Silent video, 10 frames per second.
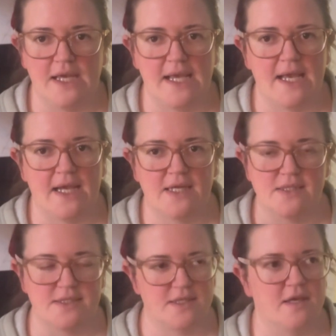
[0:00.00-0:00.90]

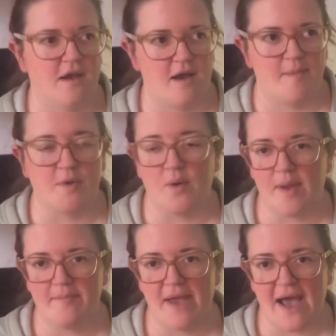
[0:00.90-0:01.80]
and I'm
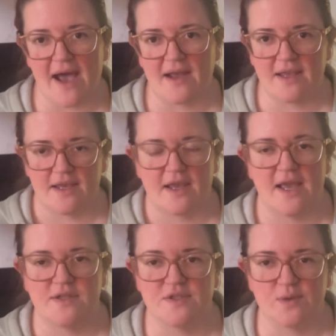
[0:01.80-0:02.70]
going back,
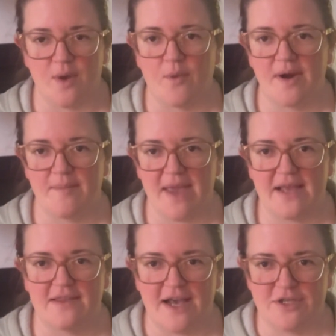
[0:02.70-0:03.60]
and so I want to
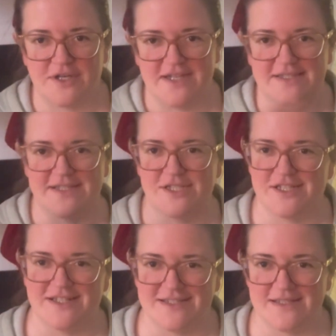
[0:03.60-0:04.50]
make that
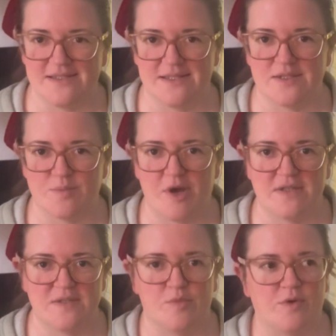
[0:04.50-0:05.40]
transition as easy as
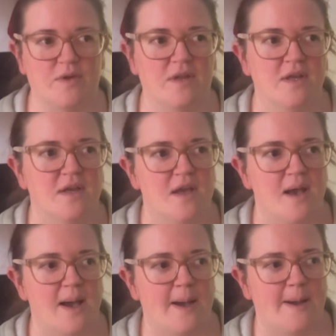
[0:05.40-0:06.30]
possible.
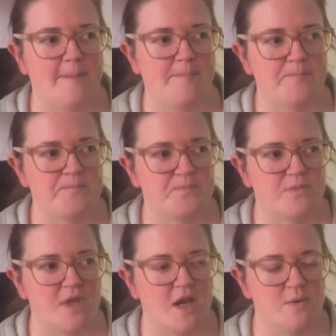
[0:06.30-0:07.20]

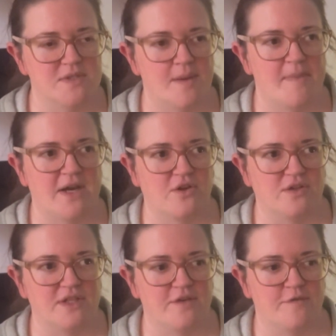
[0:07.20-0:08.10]
I was on
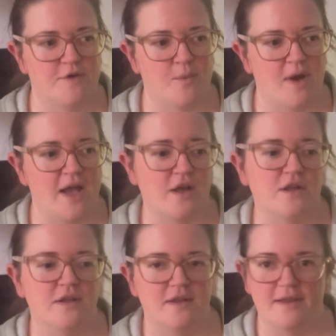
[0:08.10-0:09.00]
medical leave for a
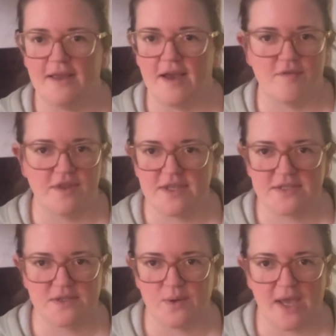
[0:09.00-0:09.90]
while.
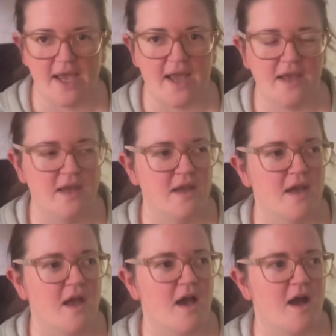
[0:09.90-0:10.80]
Everything's okay.
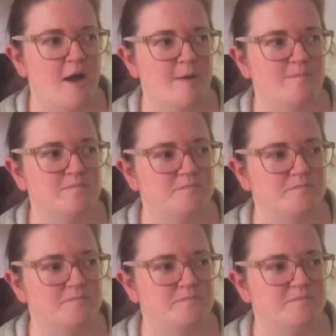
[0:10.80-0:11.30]
But